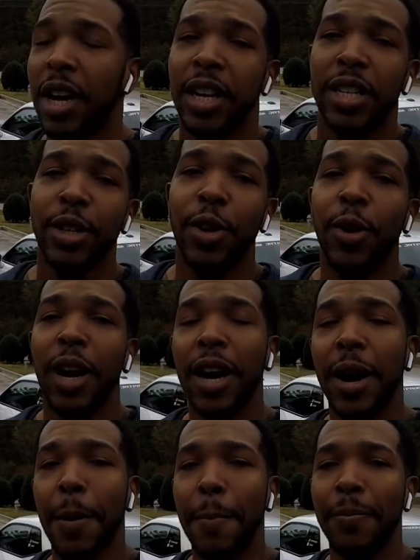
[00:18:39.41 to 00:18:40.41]
So
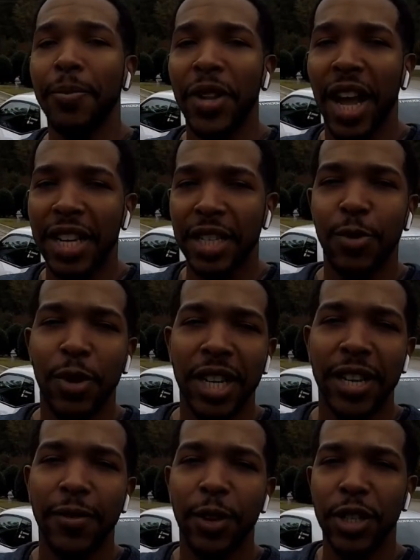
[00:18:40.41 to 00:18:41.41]
I just want to
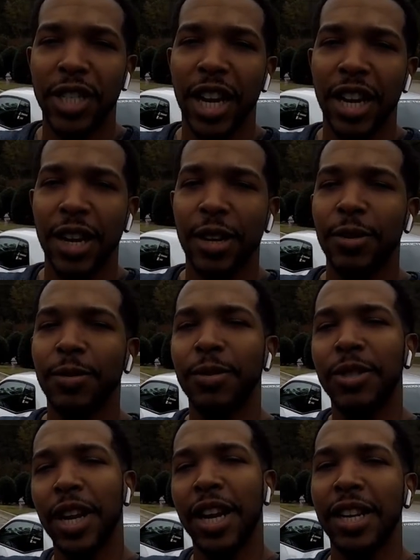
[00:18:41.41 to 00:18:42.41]
give her a shout out
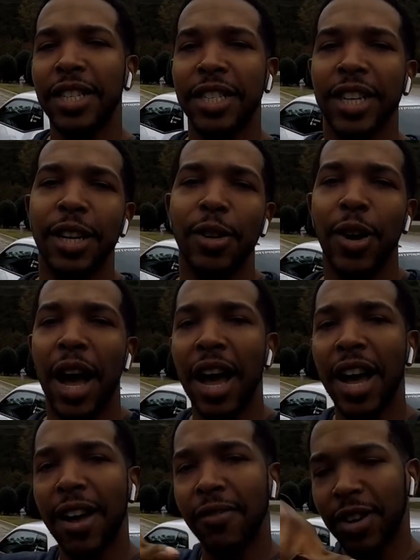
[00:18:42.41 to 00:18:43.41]
the channel. I
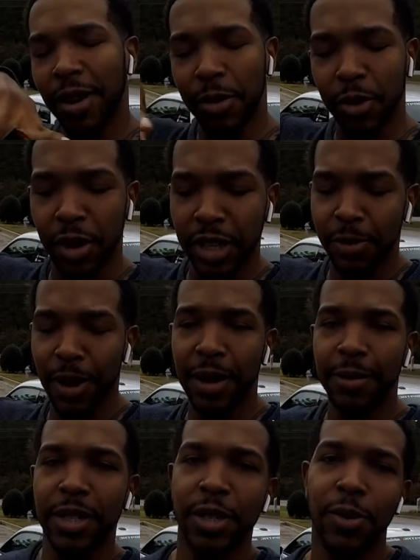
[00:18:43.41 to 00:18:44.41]
have it come across the bottom
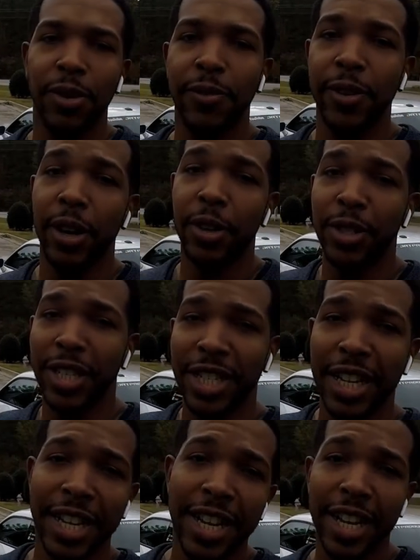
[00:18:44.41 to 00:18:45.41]
of the screen for y'all who just
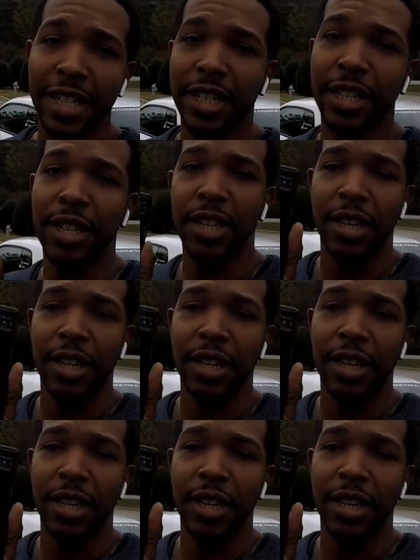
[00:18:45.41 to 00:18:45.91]
didn't catch it.